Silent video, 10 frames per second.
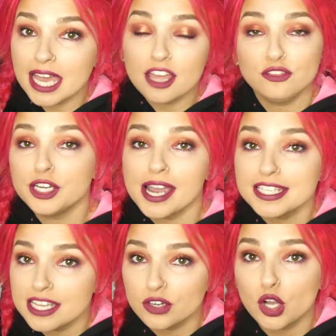If you
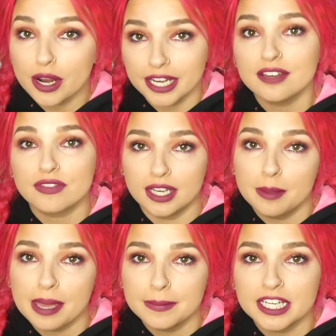guys haven't got any of the lip
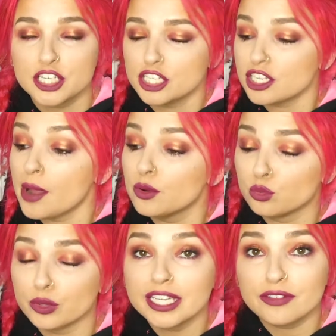ammunitions, I would
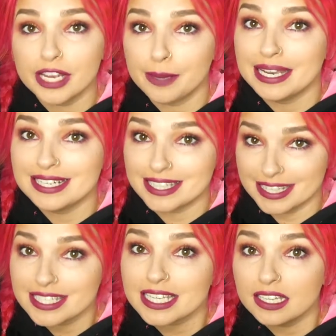really recommend
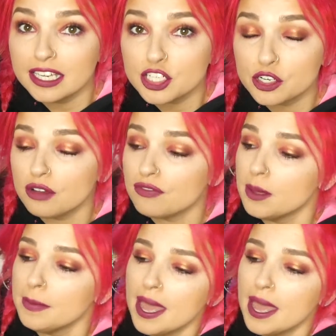this collection of them